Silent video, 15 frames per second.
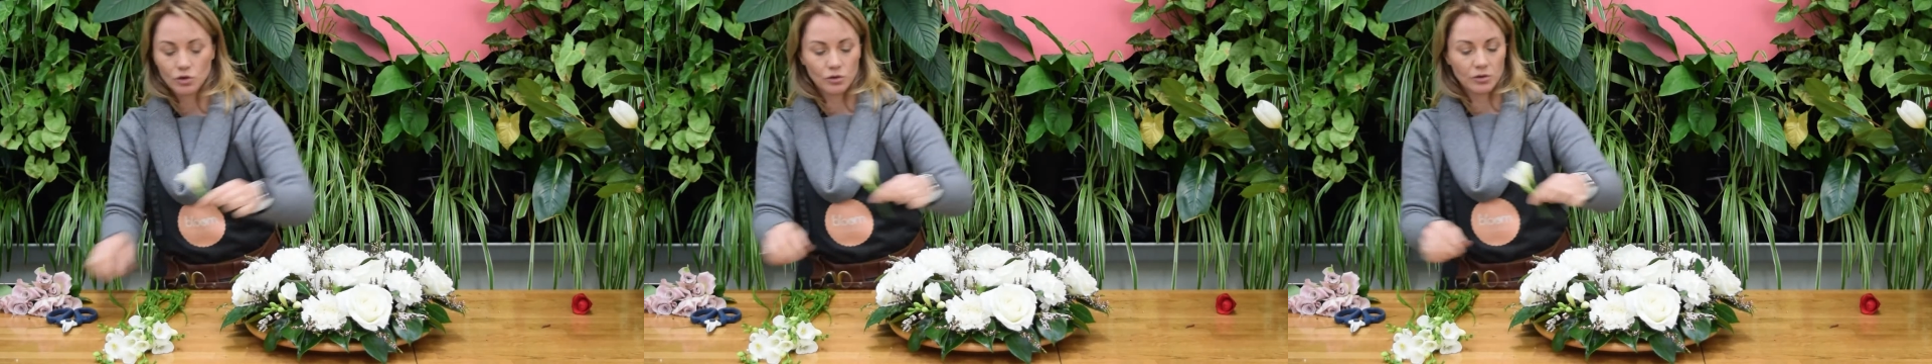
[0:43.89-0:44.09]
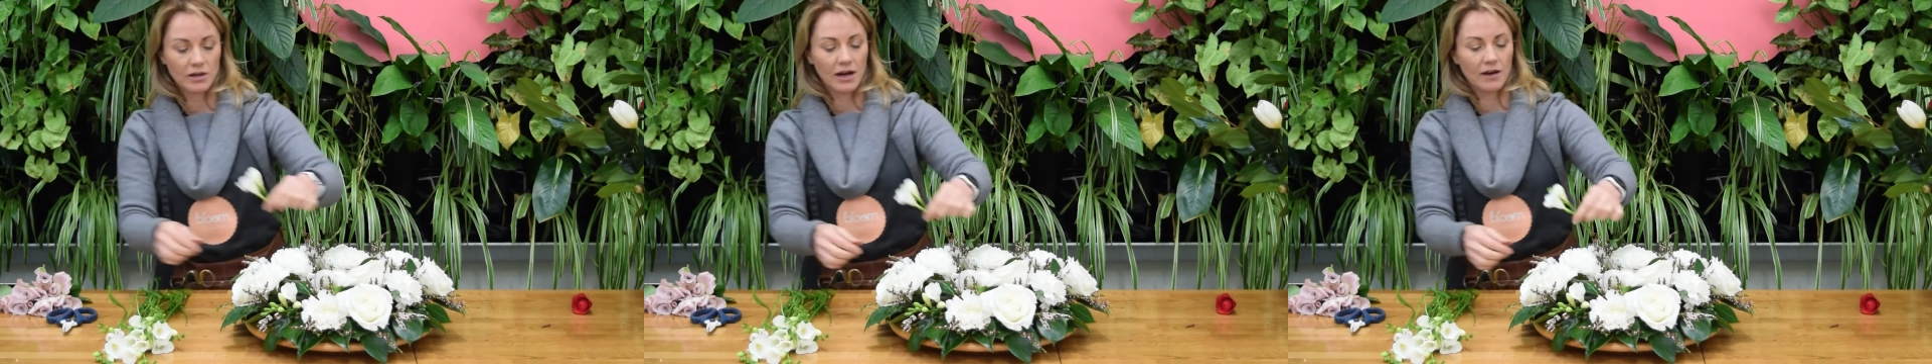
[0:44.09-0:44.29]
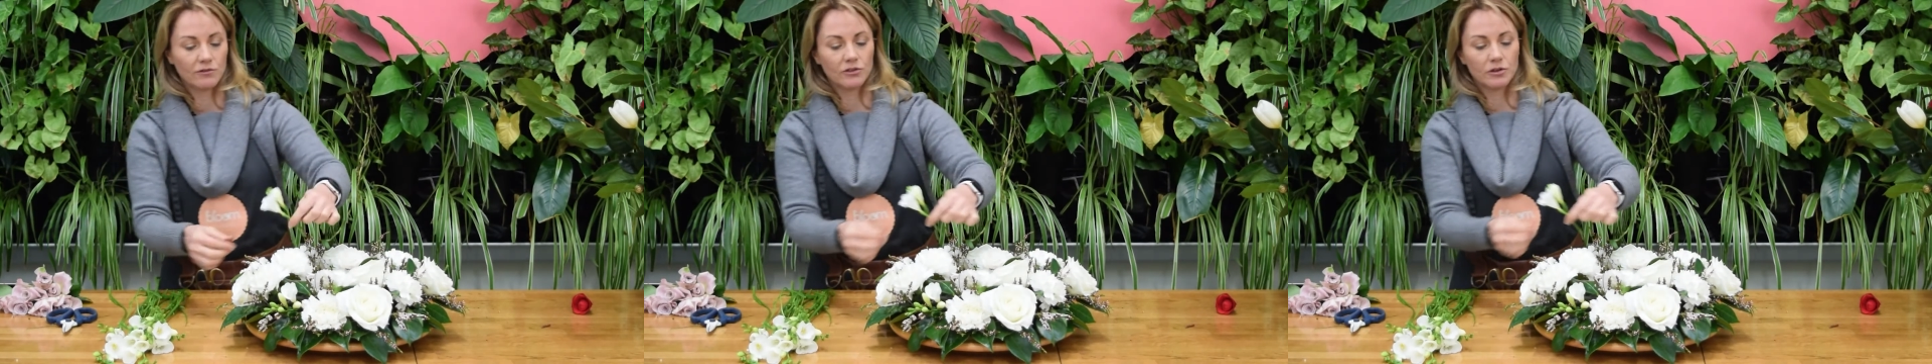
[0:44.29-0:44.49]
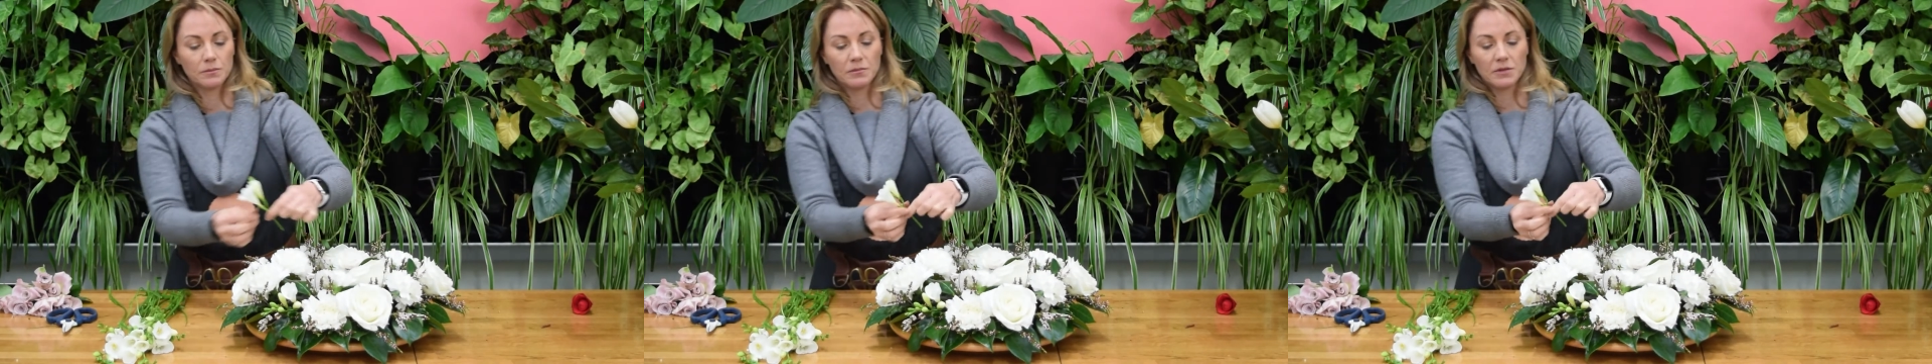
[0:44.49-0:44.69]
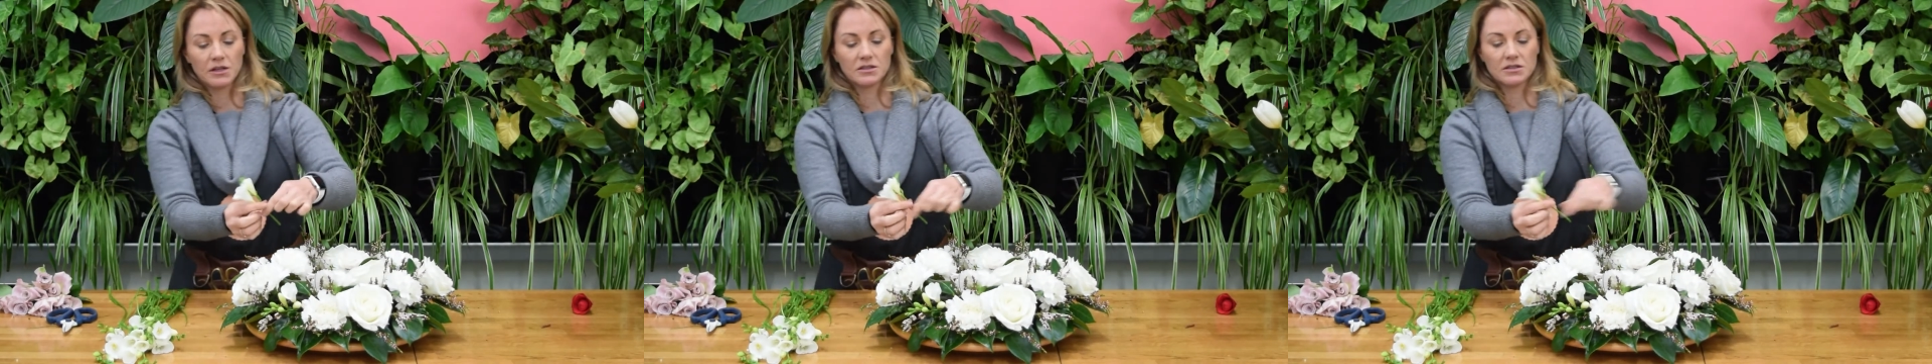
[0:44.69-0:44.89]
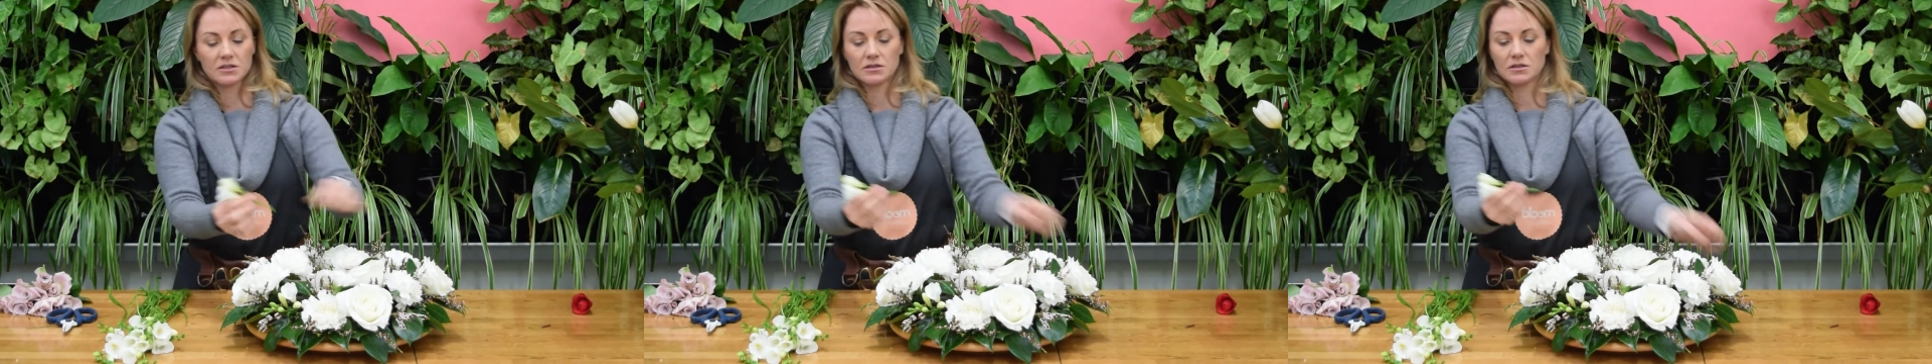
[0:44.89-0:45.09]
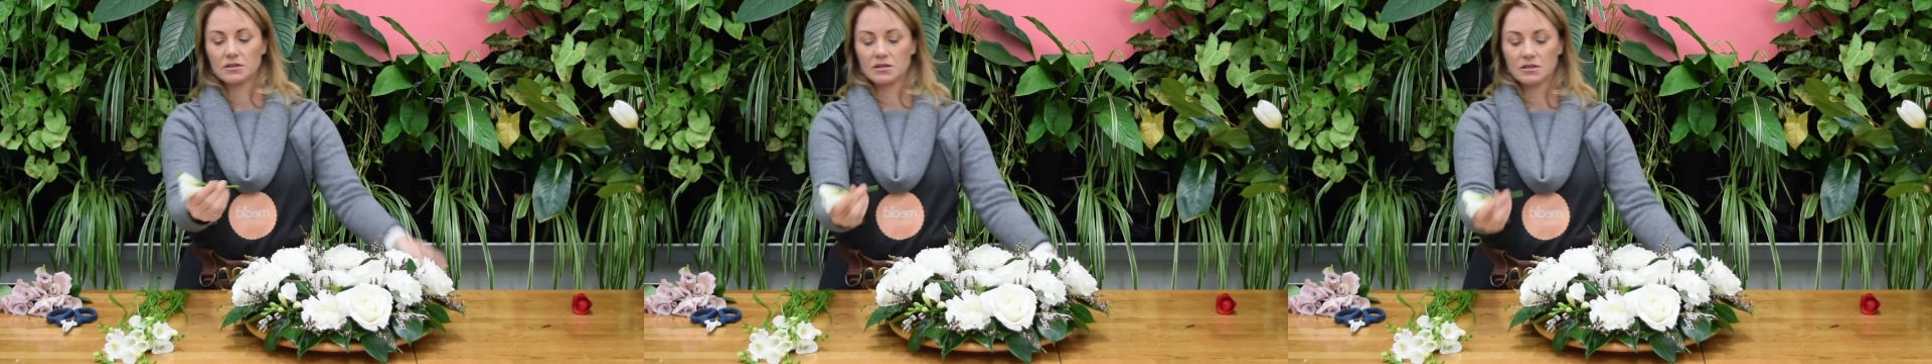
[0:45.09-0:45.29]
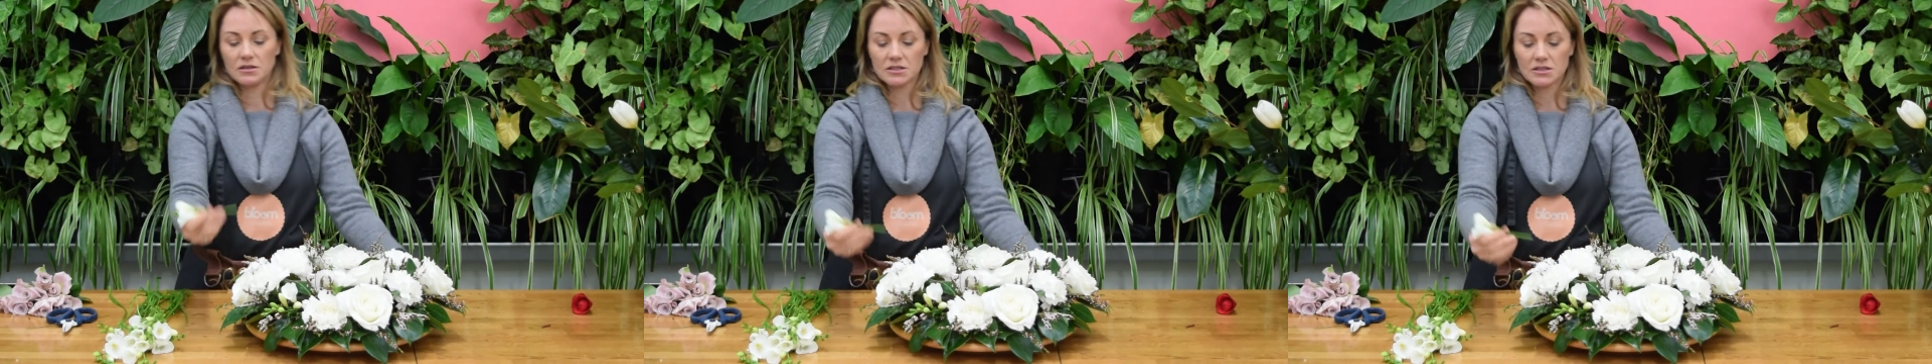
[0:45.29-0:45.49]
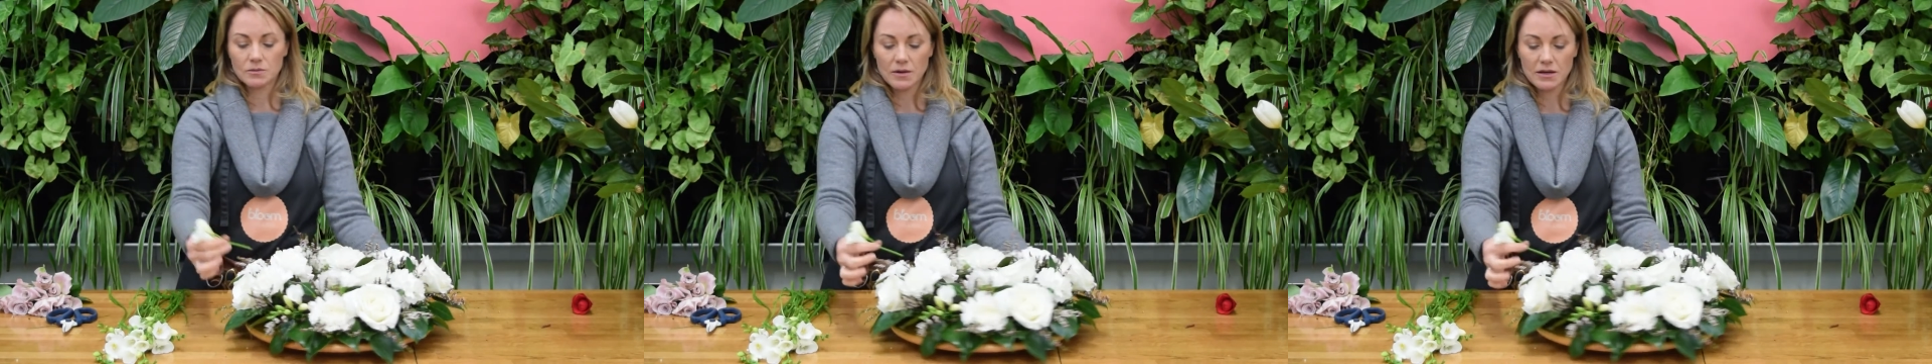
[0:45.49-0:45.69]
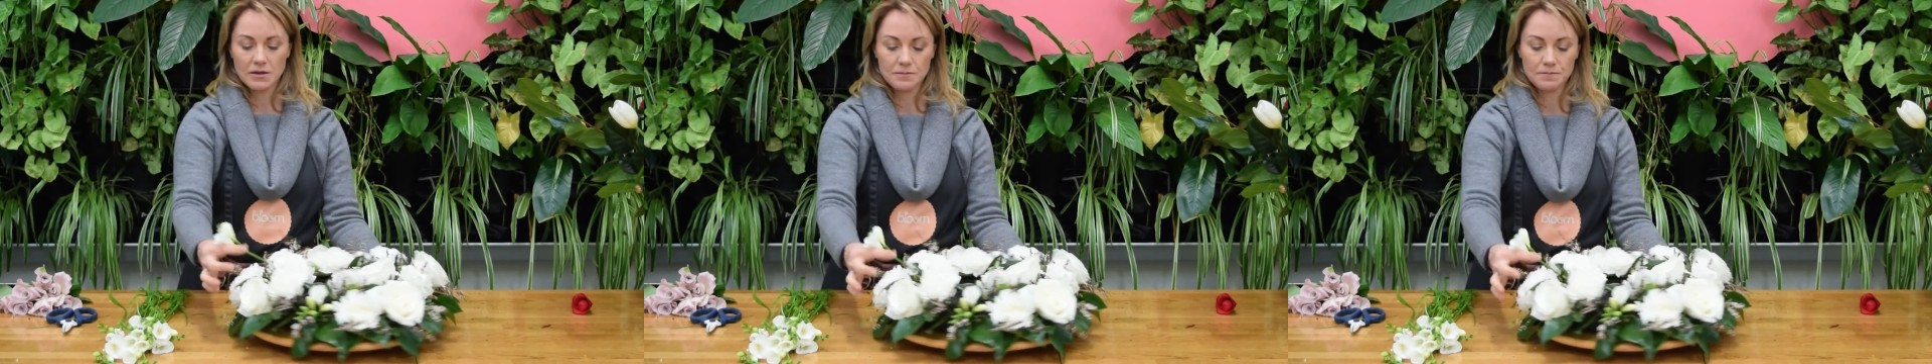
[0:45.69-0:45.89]
could have them is this
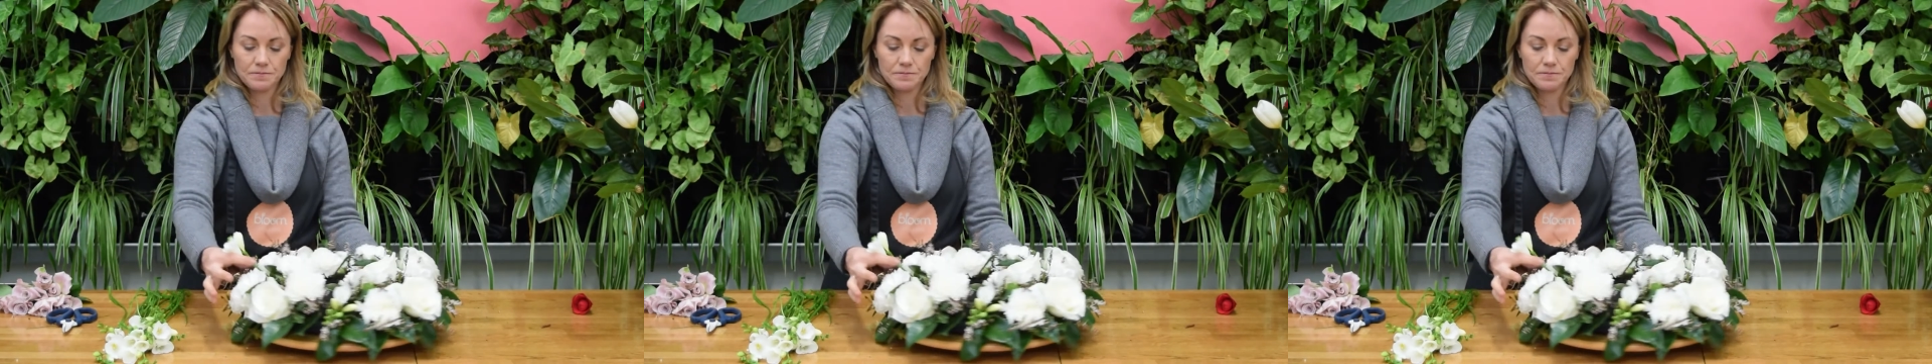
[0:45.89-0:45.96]
way,